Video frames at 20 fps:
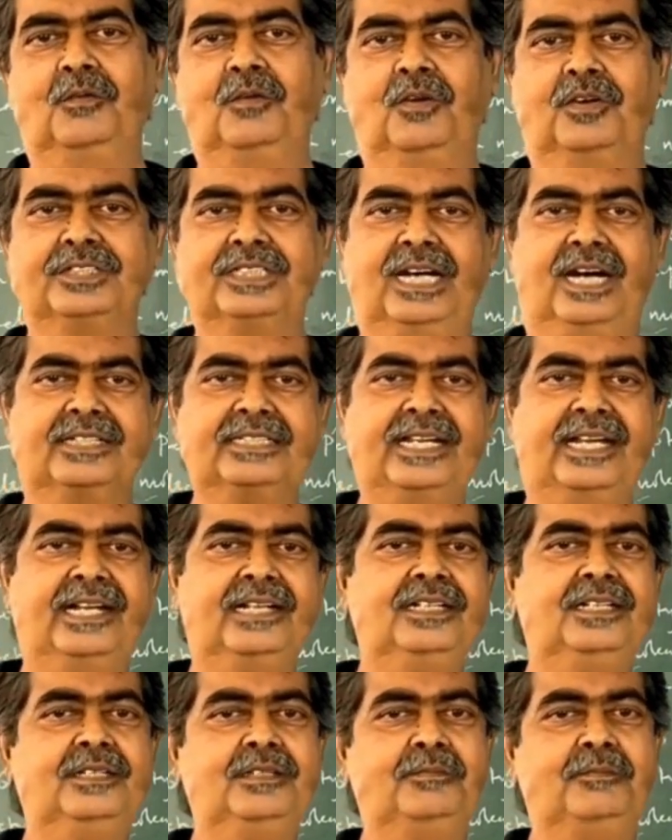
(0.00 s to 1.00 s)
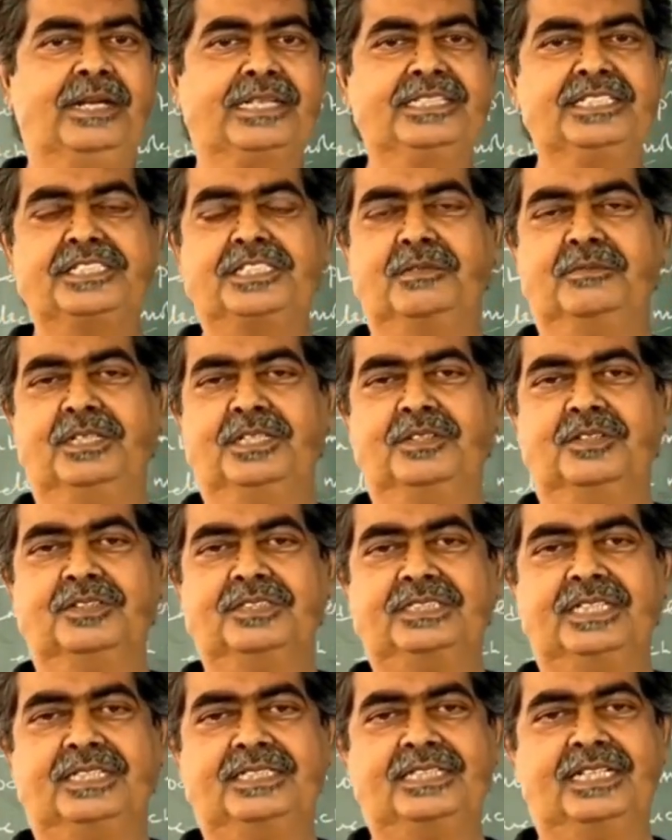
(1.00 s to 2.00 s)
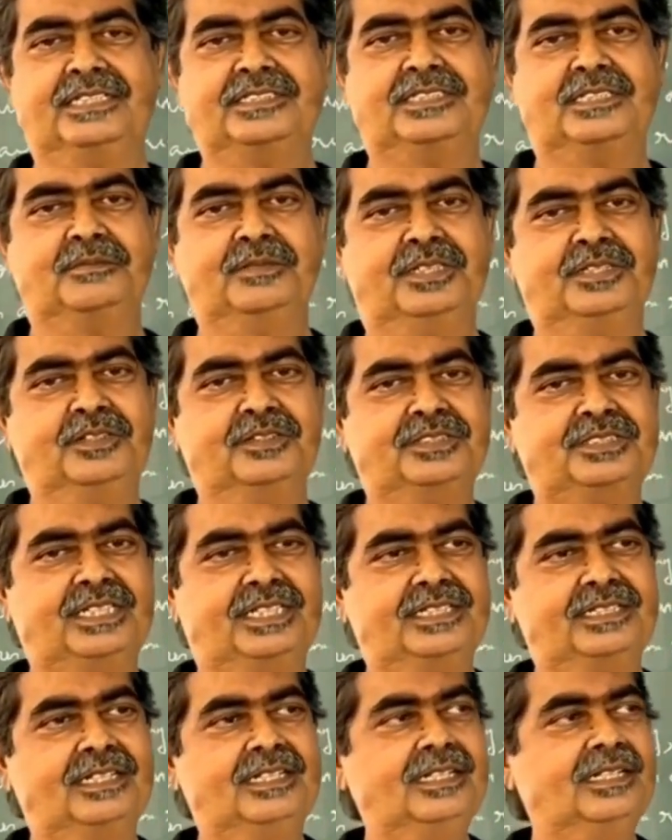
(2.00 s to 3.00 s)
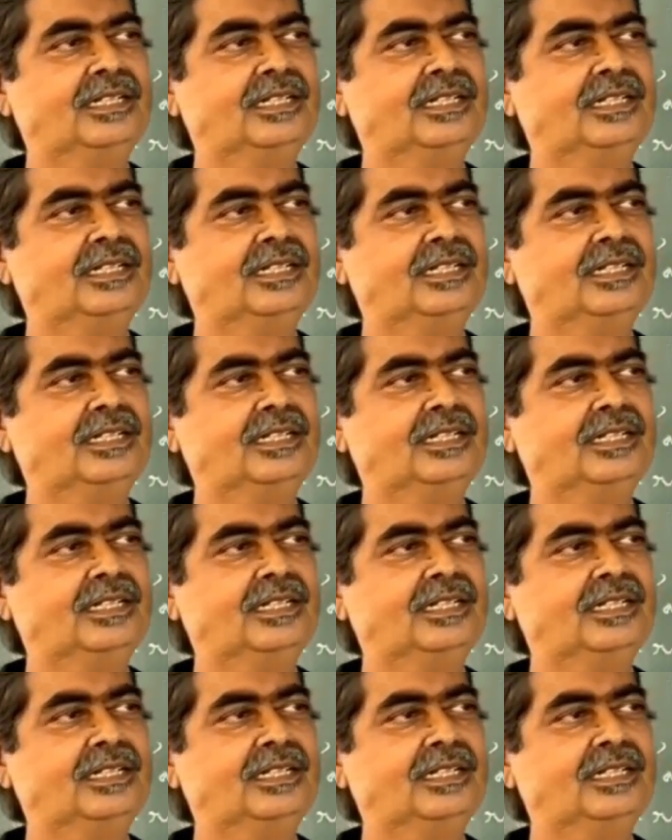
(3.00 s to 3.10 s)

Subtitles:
On the other hand, magnesium hydroxide, calcium hydroxide,